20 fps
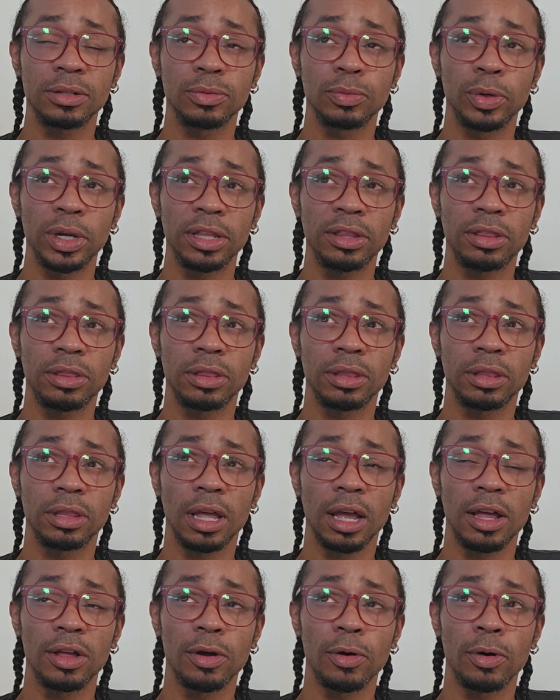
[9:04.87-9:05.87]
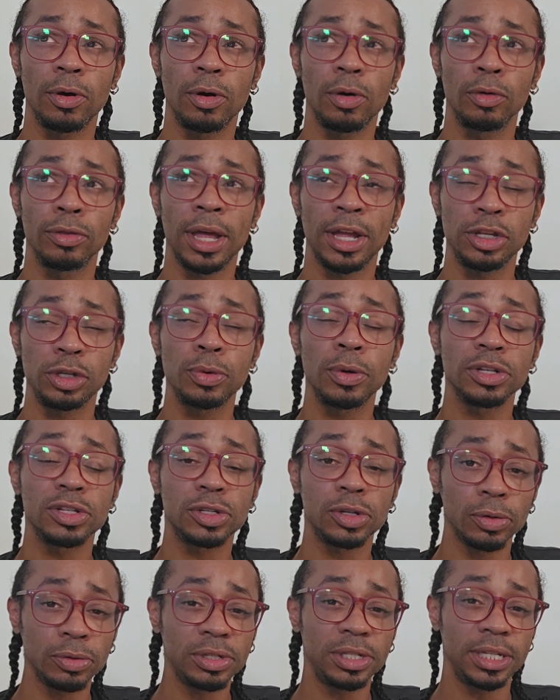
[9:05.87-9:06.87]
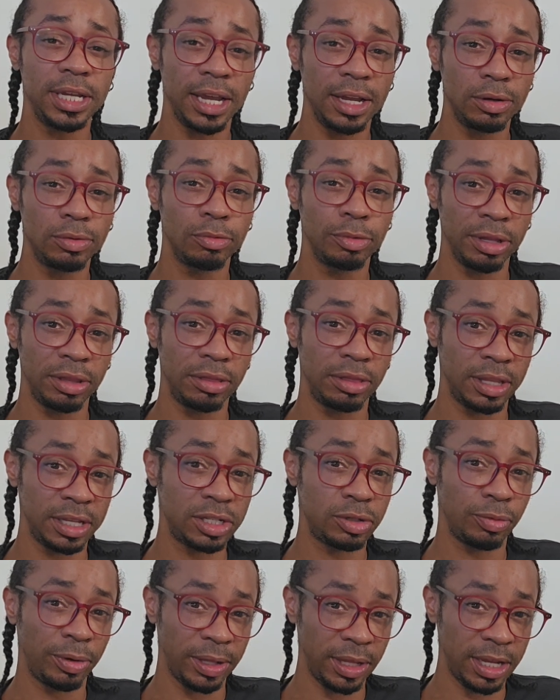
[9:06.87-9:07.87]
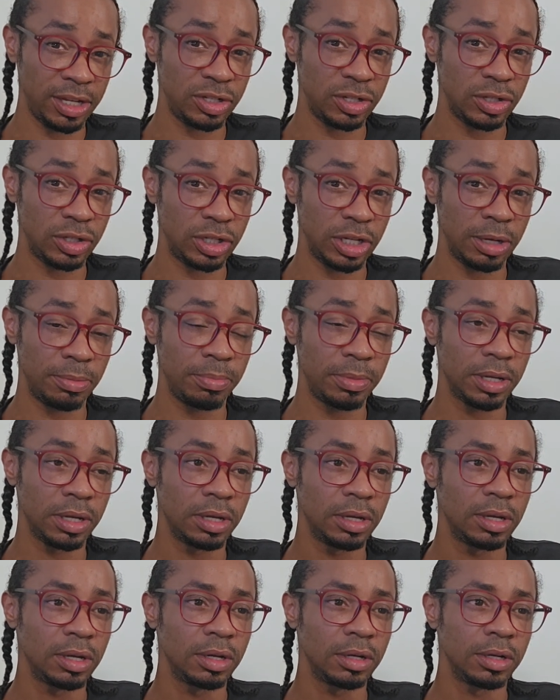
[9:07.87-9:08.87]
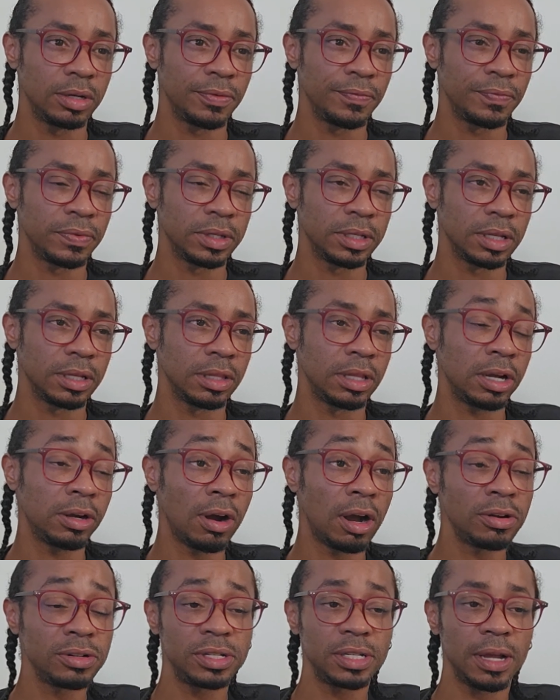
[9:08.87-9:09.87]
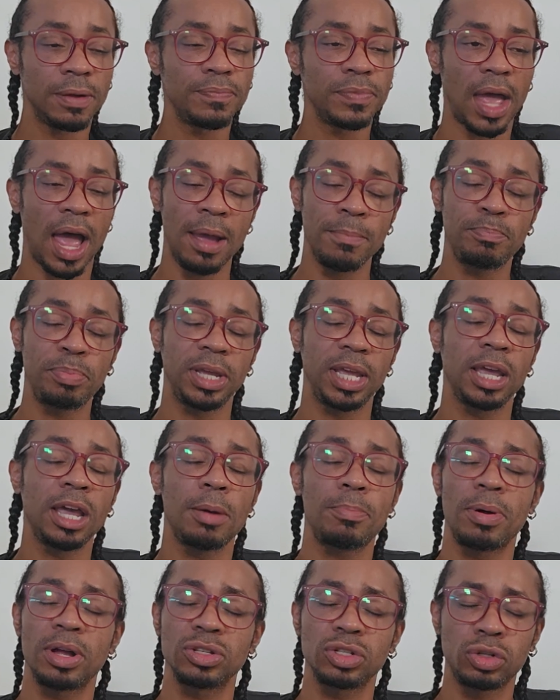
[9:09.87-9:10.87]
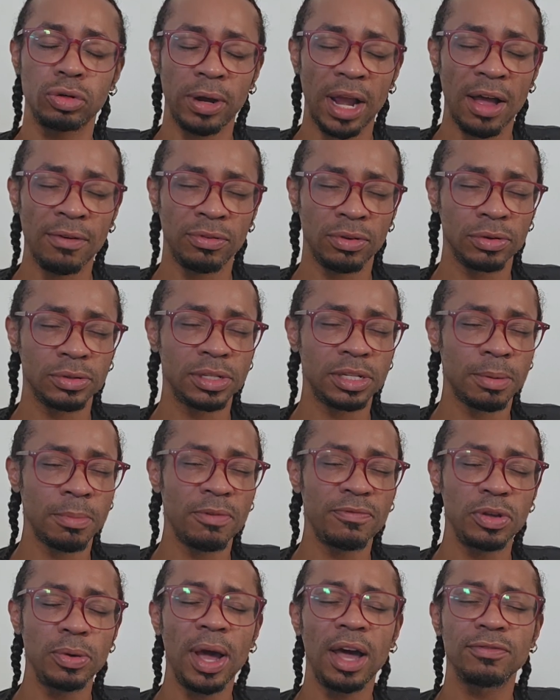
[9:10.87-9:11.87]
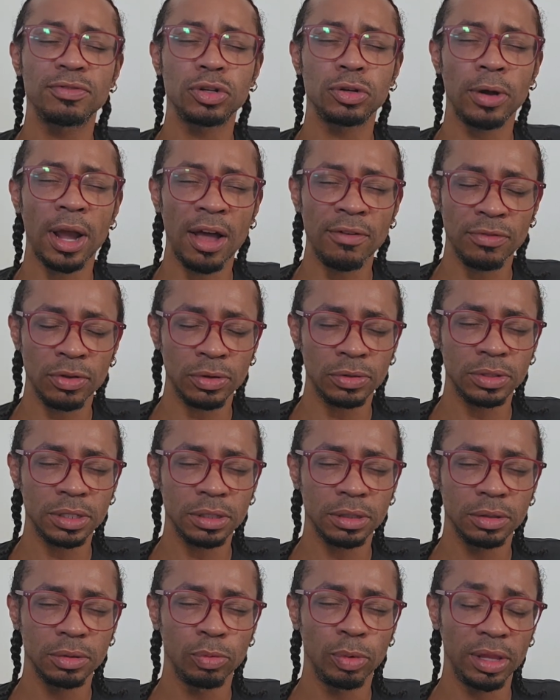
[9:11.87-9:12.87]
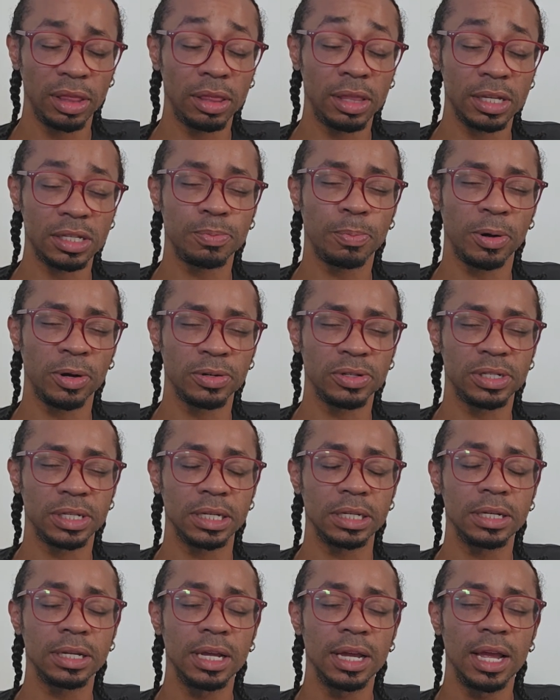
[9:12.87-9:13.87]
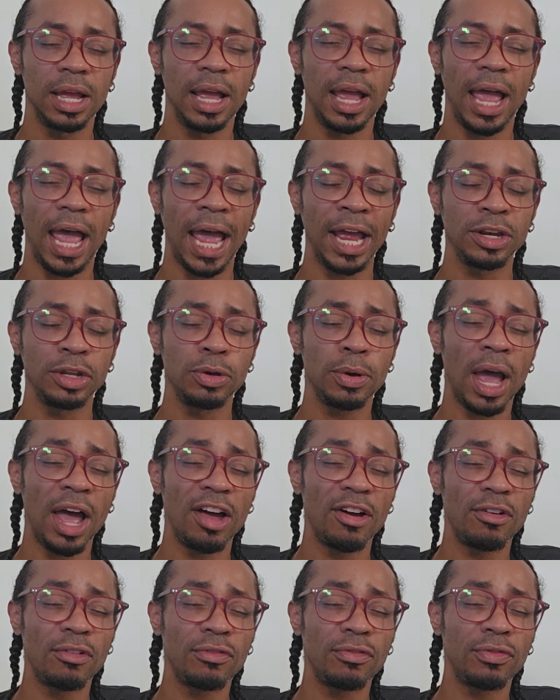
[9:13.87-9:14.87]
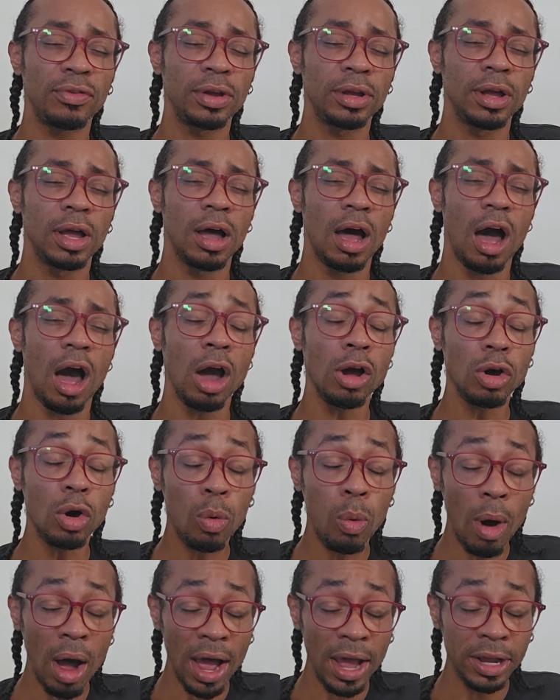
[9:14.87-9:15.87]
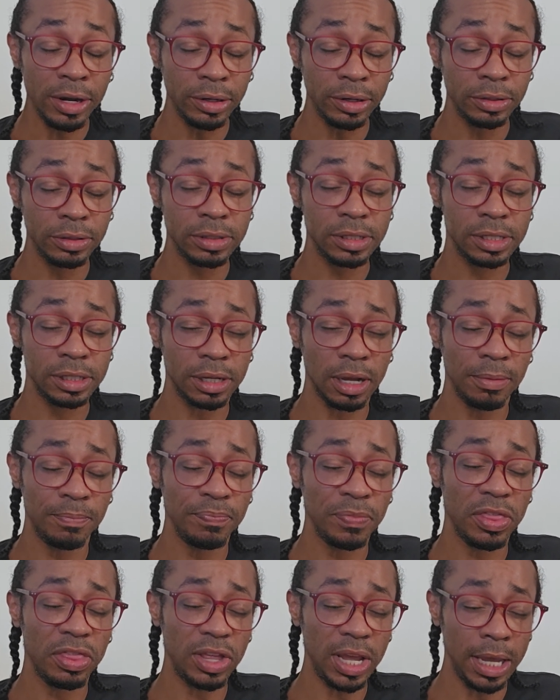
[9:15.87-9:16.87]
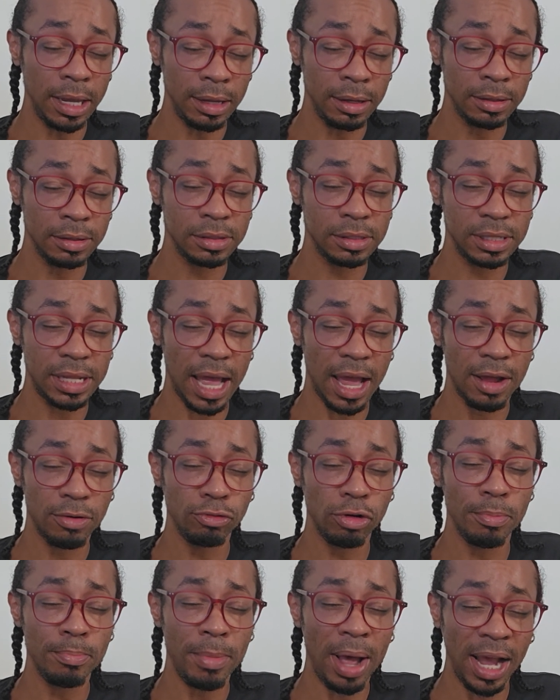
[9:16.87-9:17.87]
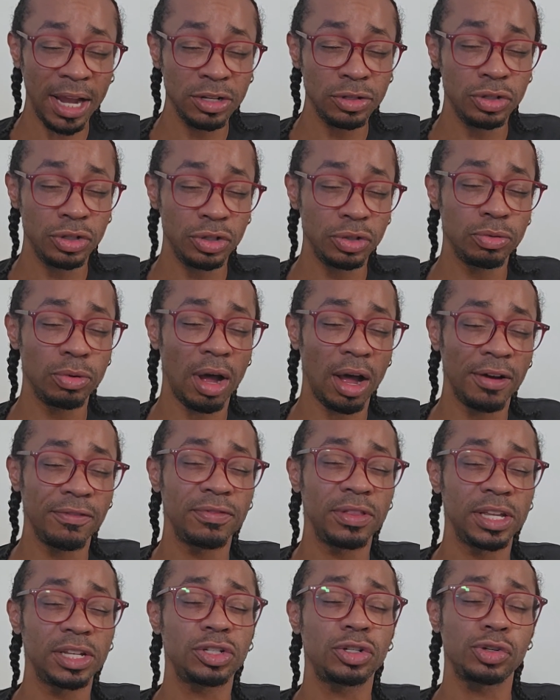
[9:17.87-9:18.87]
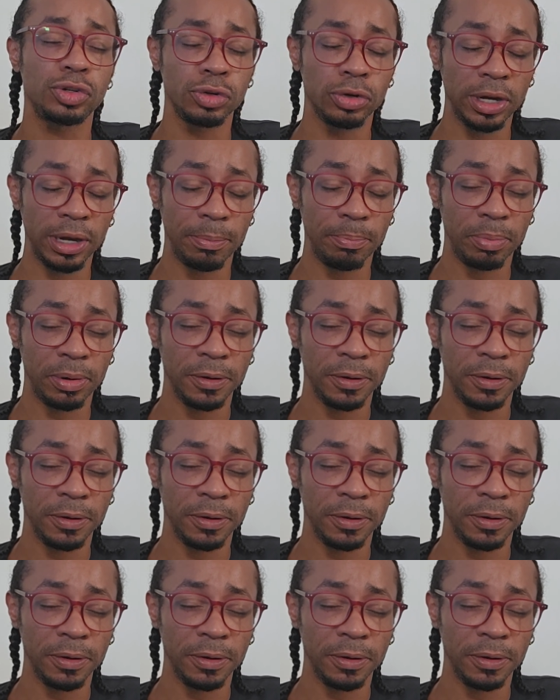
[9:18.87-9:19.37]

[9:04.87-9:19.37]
with or that you associate with this relationship. There are some, I'm picking up on travel. Some of you have traveled with this person and you have acquired some things that remind you of this trip,